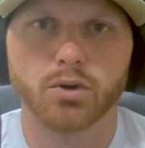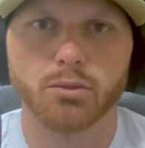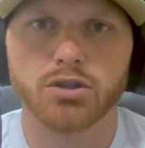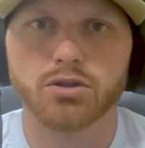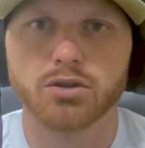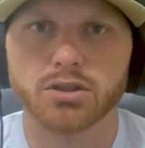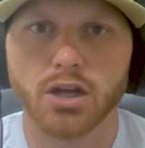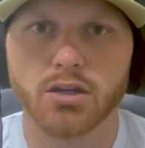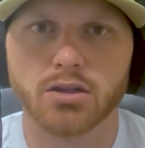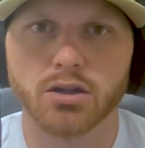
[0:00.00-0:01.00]
made you
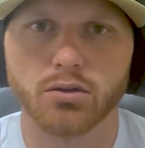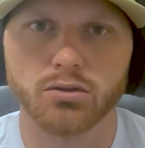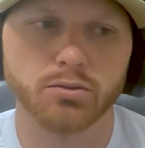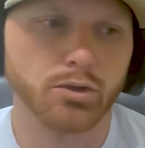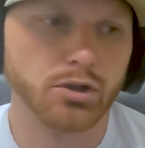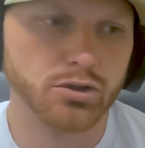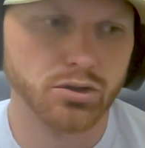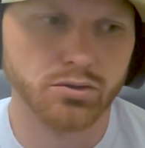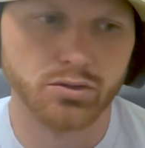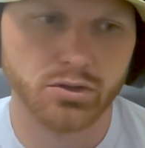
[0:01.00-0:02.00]
decide to ultimately
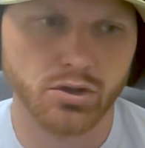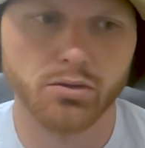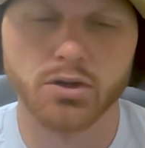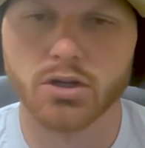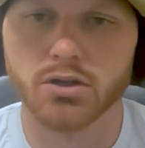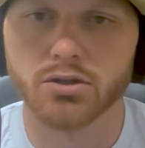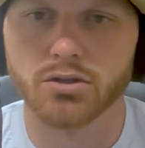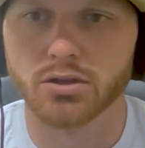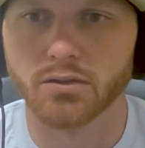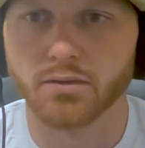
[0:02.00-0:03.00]
choose to go into
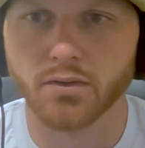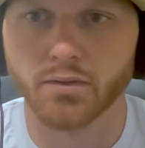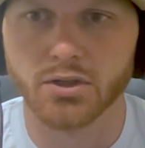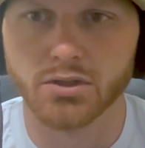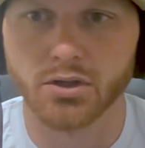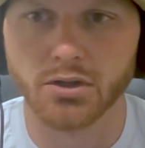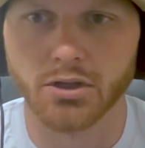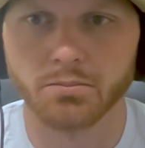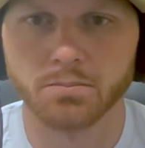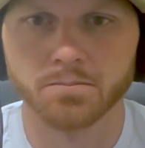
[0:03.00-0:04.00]
insurance? If we can start there.